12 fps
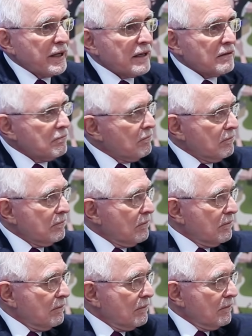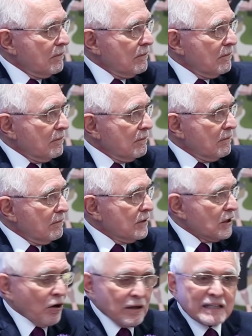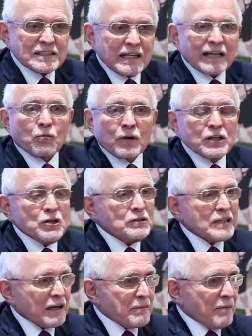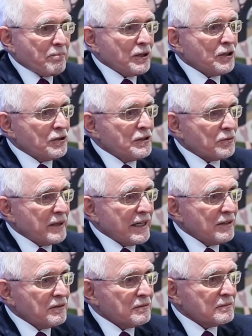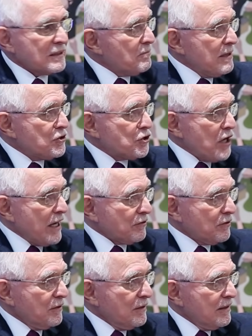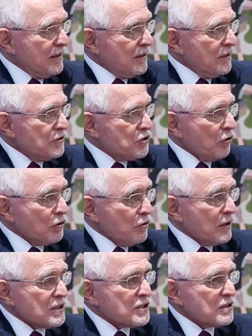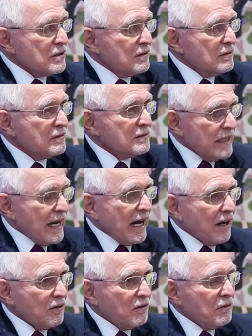ring, you know, that's like one of you telling me I'm pretty good in the ring, That means shit. Joe Louis, yeah.